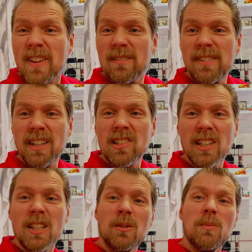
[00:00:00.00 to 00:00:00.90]
fixing
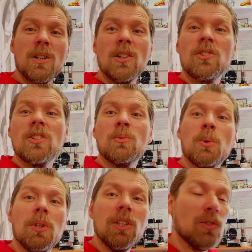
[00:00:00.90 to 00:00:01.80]
it? Because it
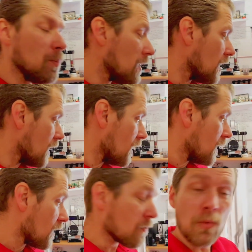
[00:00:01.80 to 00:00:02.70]
will need to be
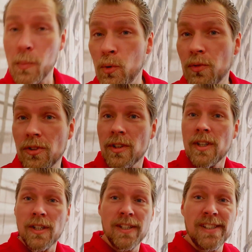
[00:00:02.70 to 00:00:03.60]
removed,
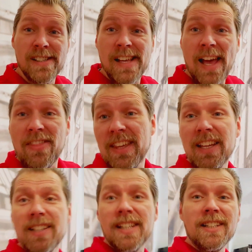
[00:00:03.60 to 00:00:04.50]
I
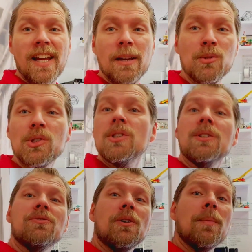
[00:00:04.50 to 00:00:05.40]
think 10 times
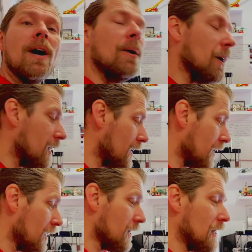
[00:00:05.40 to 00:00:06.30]
from now.
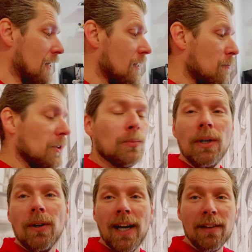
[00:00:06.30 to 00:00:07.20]
But
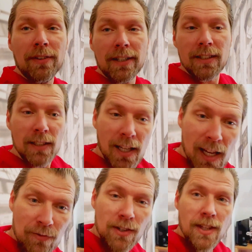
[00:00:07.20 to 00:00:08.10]
well, I figured
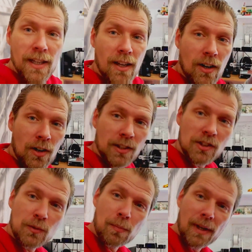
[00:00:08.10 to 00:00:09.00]
everything on
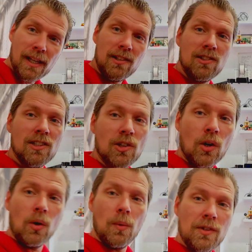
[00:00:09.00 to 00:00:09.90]
its place is
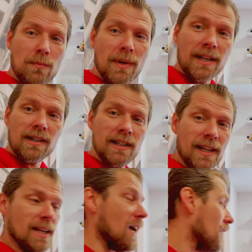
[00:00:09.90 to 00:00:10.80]
always better
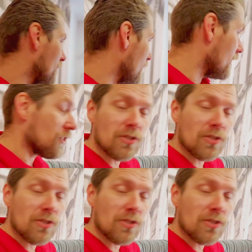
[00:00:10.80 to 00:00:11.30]
than having it